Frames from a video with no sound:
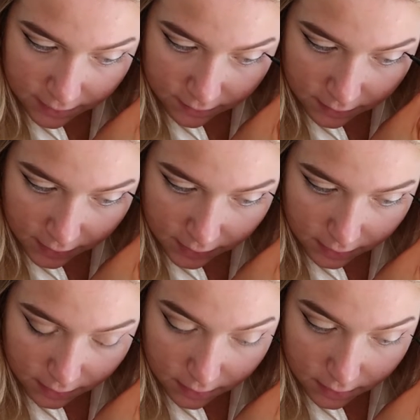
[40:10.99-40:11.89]
even
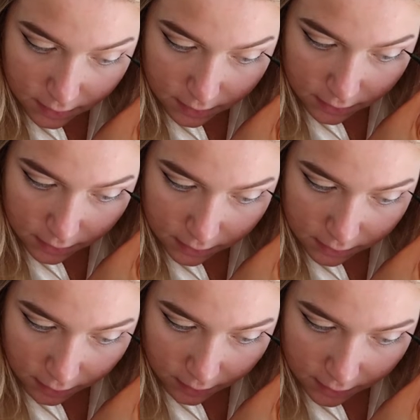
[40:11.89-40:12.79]
like
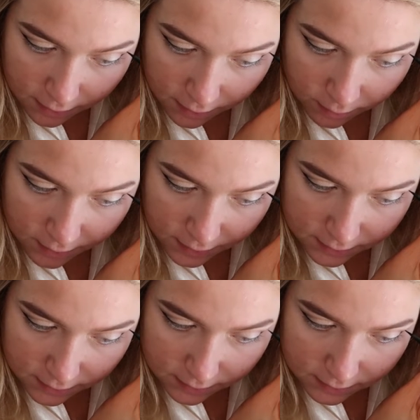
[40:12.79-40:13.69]
done anything with
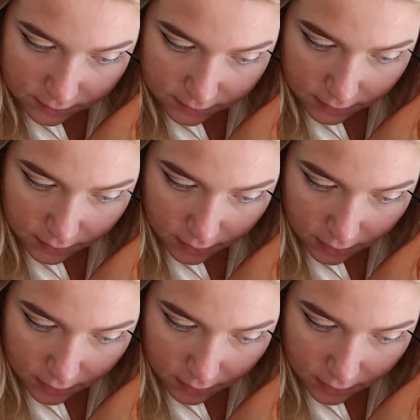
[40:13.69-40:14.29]
it since.